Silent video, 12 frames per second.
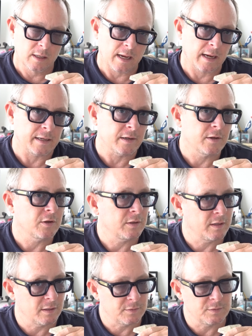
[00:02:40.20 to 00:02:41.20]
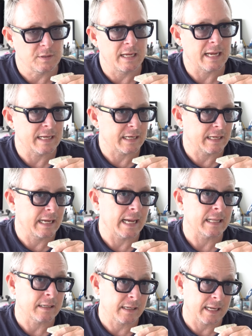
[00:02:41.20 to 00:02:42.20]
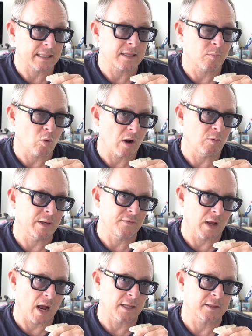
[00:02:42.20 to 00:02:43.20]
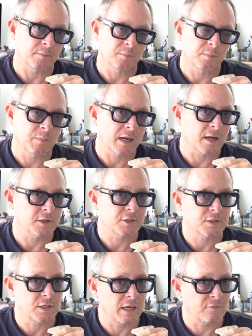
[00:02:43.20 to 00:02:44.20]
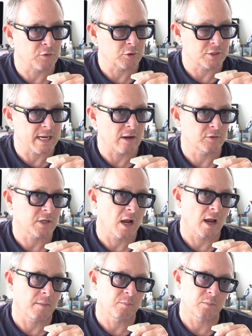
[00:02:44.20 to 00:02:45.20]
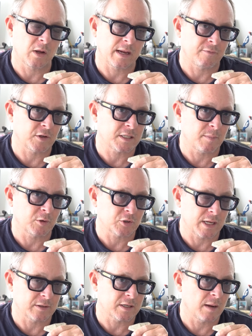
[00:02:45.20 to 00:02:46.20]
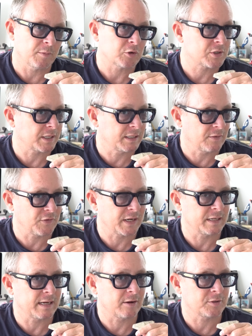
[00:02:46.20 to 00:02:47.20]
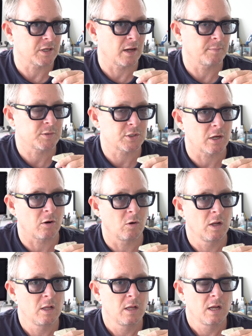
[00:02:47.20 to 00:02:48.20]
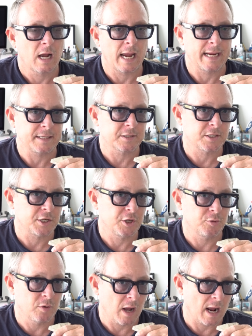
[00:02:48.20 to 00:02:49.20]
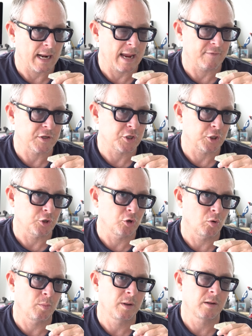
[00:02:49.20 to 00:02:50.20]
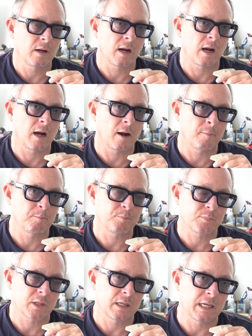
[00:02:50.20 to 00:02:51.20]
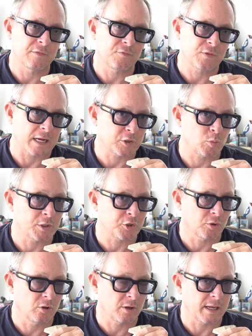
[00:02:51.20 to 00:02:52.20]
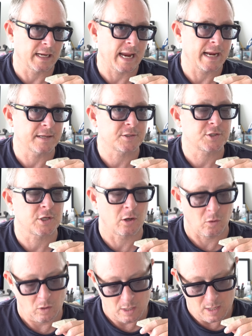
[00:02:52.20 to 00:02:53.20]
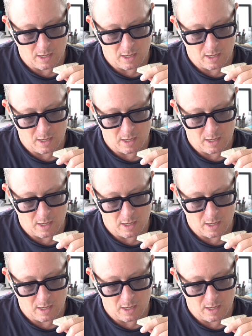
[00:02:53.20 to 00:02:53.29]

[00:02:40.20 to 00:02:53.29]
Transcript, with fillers: hey, get them while we've got them, because if there's downtime, every time there's downtime, there's significant downtime. So I hate to see you not have a tube if that's what you're looking at. So